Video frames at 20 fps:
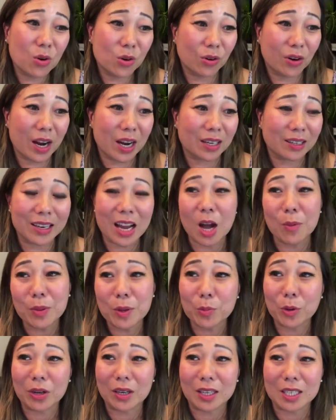oh great, now
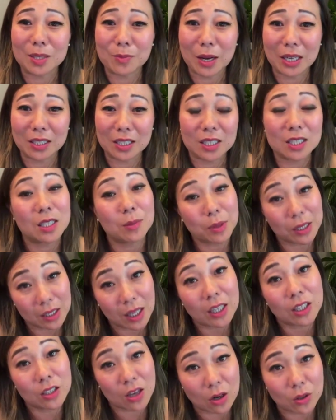people are going to expect us to
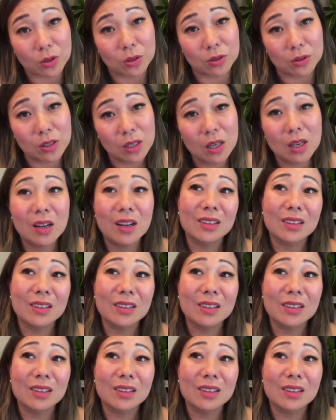be like Jun-ho,